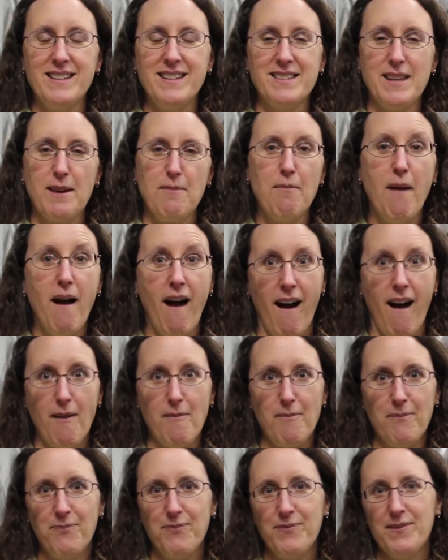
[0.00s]
and said,
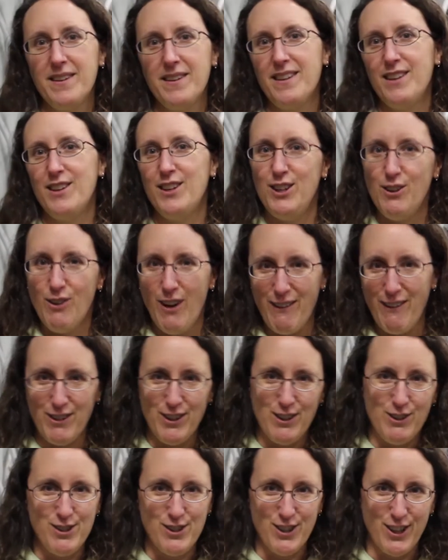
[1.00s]
"Mom, you have
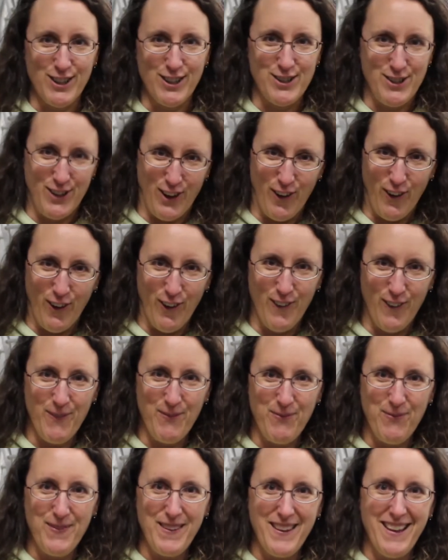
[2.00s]
to do circus too."
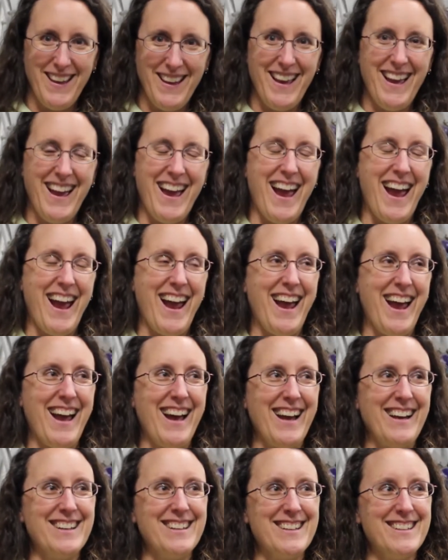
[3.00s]

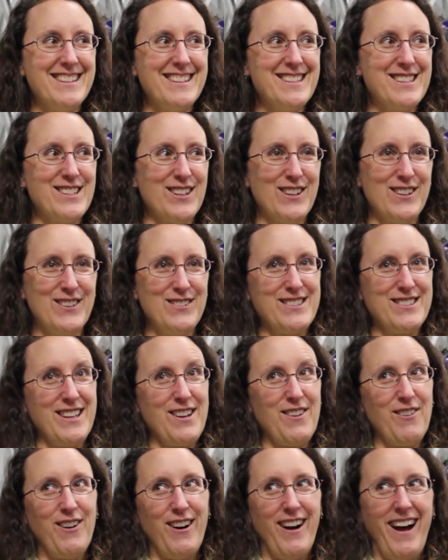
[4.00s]
And so I was
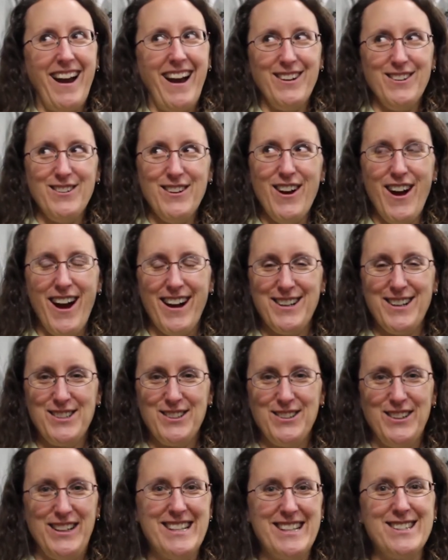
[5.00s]
like, well, I don't know how to
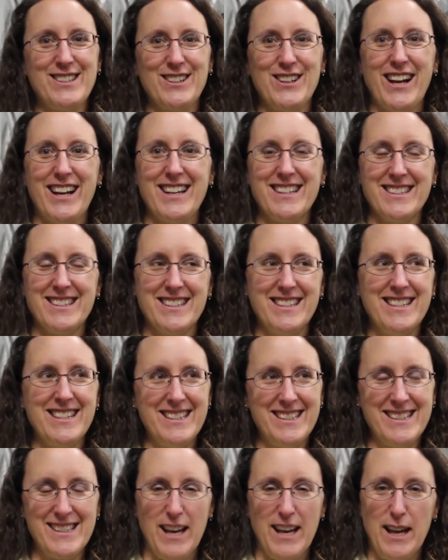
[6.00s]
do any circus. And
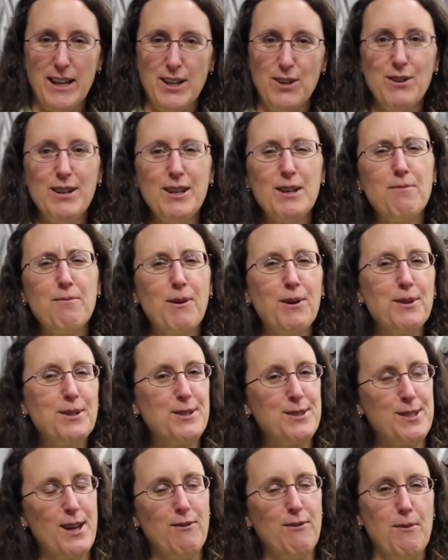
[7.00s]
he said, you need to
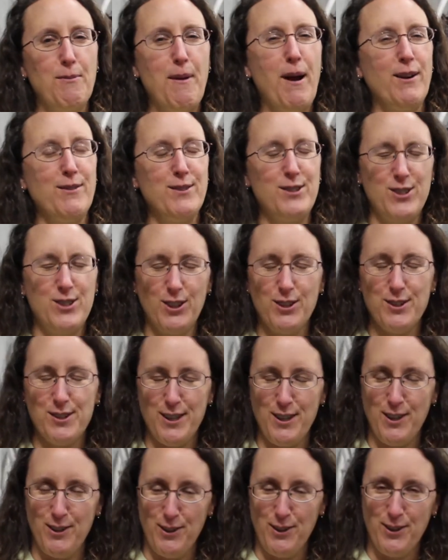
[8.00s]
build yourself a pair of
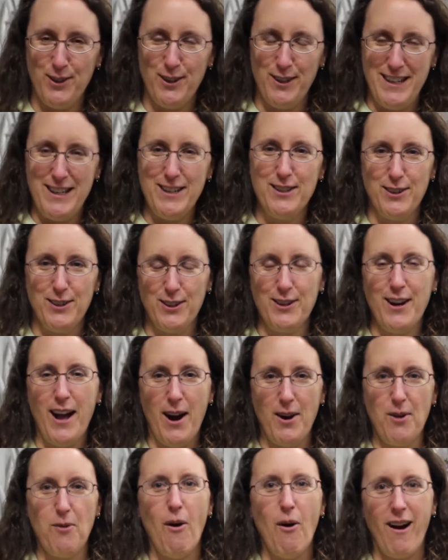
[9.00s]
stilts and you need to learn
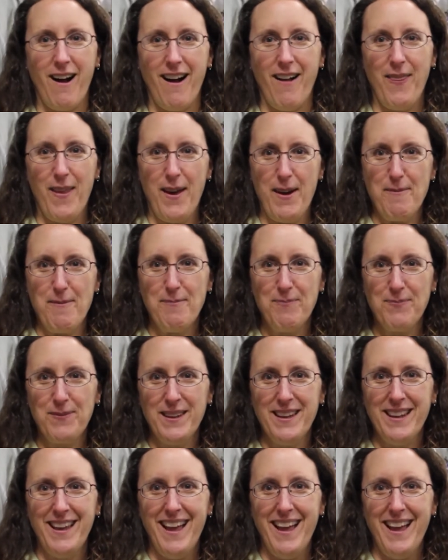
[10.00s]
how to walk on them.